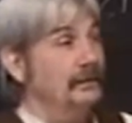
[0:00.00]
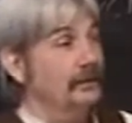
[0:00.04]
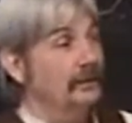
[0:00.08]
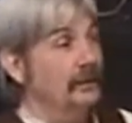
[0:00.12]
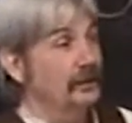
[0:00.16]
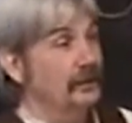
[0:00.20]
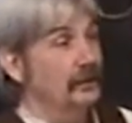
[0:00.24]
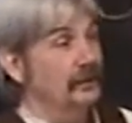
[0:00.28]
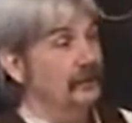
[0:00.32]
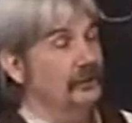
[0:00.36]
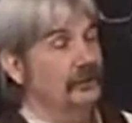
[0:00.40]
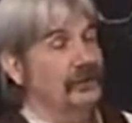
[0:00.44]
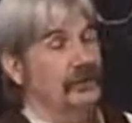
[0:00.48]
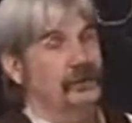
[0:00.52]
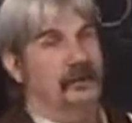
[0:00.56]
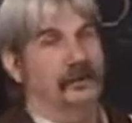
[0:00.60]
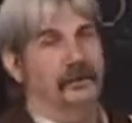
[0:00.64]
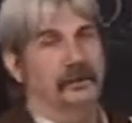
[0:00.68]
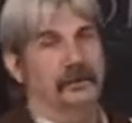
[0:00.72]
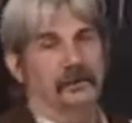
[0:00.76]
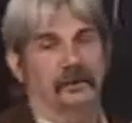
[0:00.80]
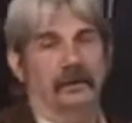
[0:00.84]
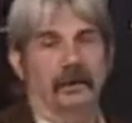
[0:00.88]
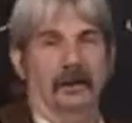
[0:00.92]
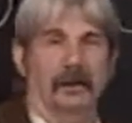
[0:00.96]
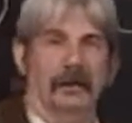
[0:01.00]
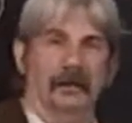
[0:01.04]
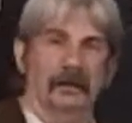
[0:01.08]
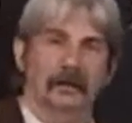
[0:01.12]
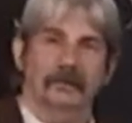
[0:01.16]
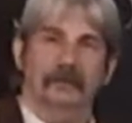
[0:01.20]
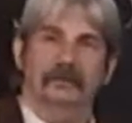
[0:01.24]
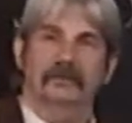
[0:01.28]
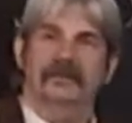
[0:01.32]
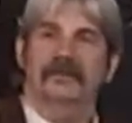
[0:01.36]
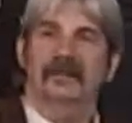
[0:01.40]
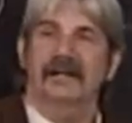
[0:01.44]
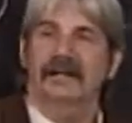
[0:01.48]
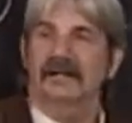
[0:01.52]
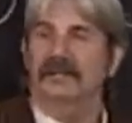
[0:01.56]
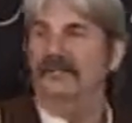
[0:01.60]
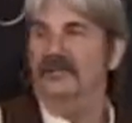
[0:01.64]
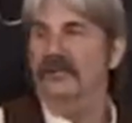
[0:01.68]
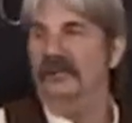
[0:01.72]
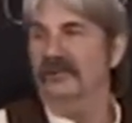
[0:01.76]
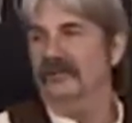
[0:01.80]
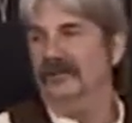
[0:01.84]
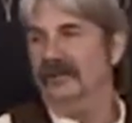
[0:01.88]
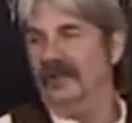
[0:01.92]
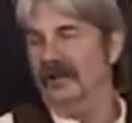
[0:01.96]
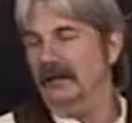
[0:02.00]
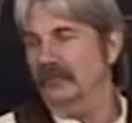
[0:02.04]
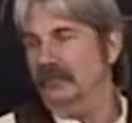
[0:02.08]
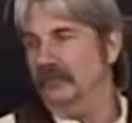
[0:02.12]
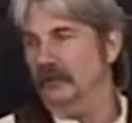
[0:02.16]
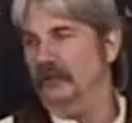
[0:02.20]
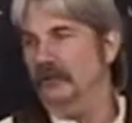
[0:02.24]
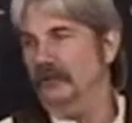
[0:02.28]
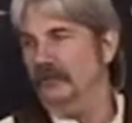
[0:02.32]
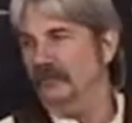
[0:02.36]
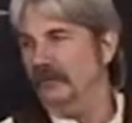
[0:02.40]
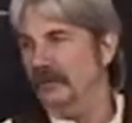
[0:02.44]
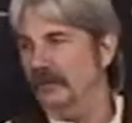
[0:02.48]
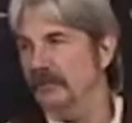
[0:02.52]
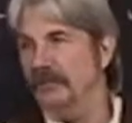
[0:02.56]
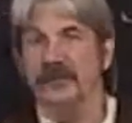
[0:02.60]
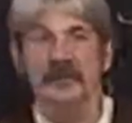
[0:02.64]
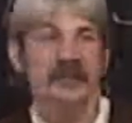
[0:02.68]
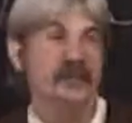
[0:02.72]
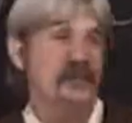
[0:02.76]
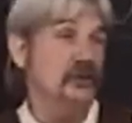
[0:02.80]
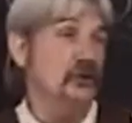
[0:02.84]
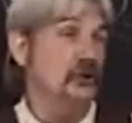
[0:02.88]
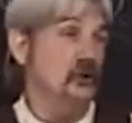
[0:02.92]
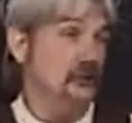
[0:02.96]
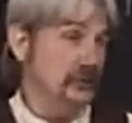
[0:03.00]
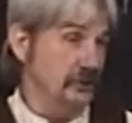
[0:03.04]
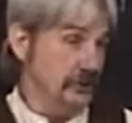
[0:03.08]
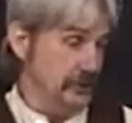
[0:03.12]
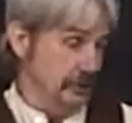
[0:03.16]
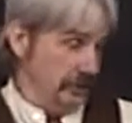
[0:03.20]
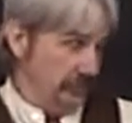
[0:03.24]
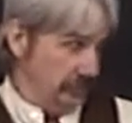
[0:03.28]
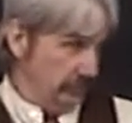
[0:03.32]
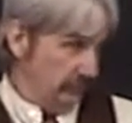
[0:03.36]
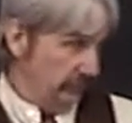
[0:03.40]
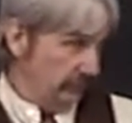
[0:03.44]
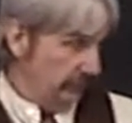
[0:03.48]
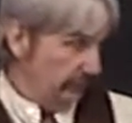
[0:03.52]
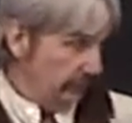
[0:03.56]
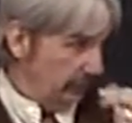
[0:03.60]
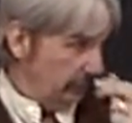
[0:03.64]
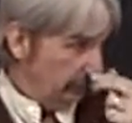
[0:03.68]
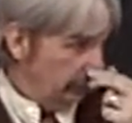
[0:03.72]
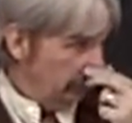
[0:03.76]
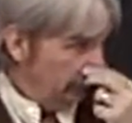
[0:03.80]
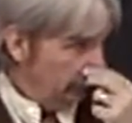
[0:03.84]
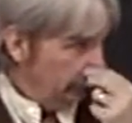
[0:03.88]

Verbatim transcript: You know, uh, take, for example, some of the unions.